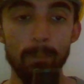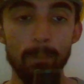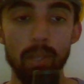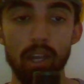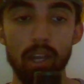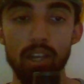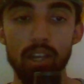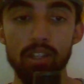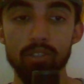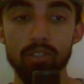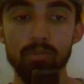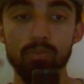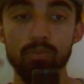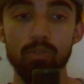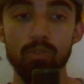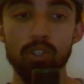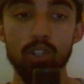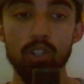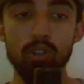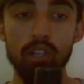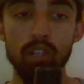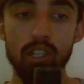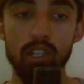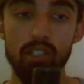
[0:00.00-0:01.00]
And
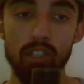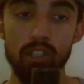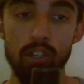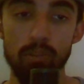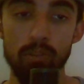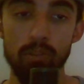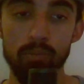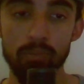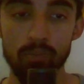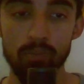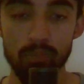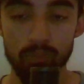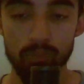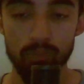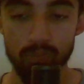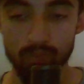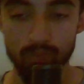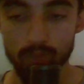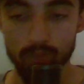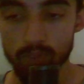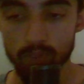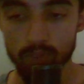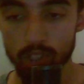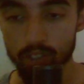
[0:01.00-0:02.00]
till next time,
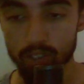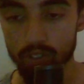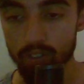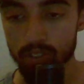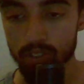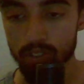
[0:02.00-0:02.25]
thank you.